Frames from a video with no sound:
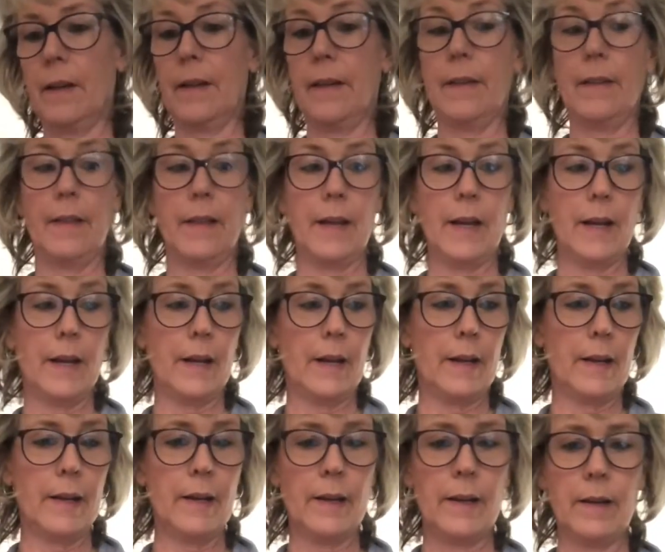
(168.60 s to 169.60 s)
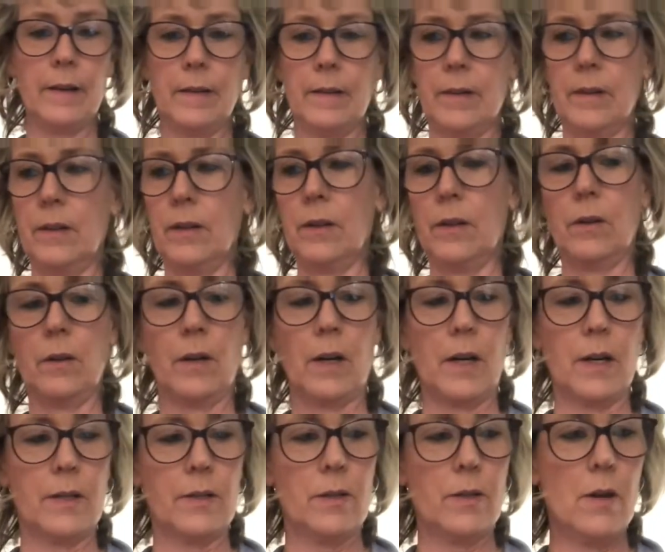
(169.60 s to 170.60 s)
Then, you
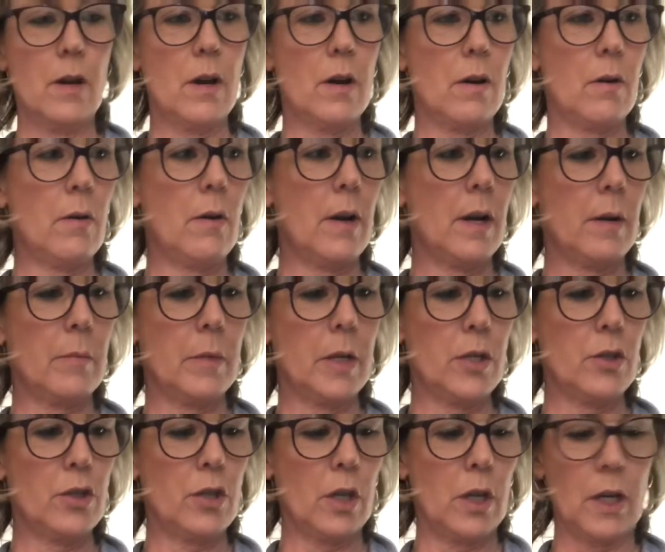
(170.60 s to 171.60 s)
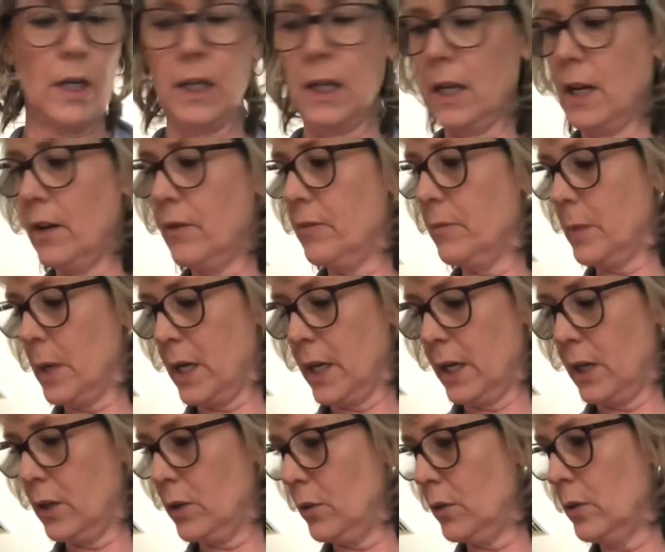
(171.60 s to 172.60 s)
guys know how much I love my
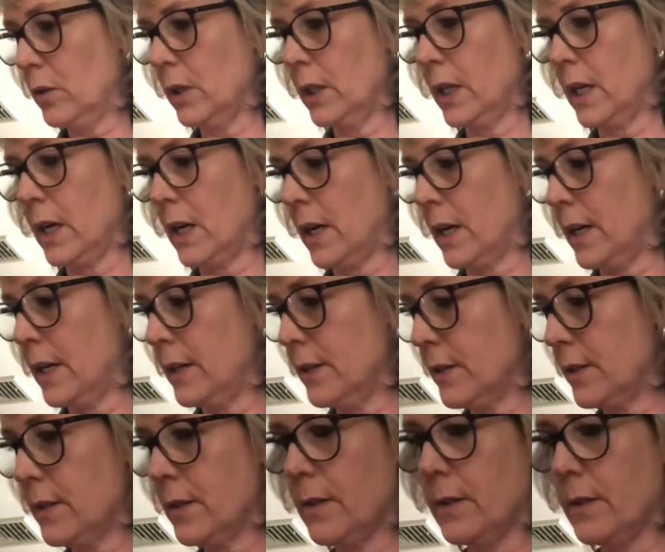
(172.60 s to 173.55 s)
googly eyes.